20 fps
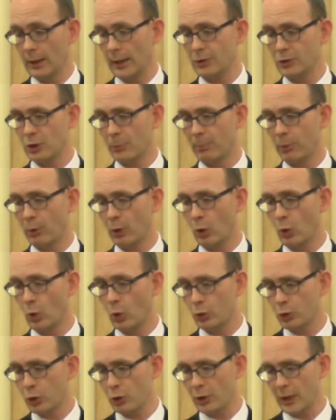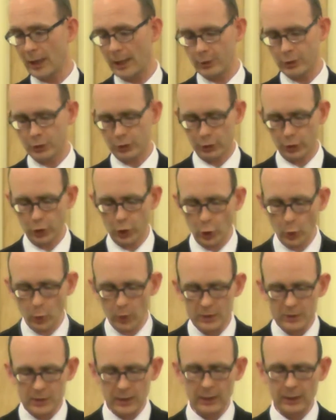It's a blow to their
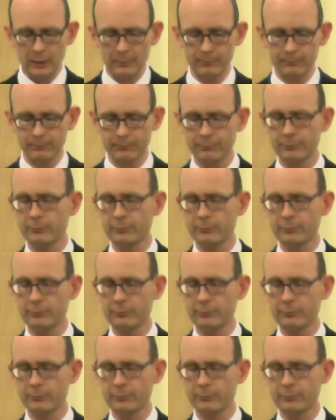security.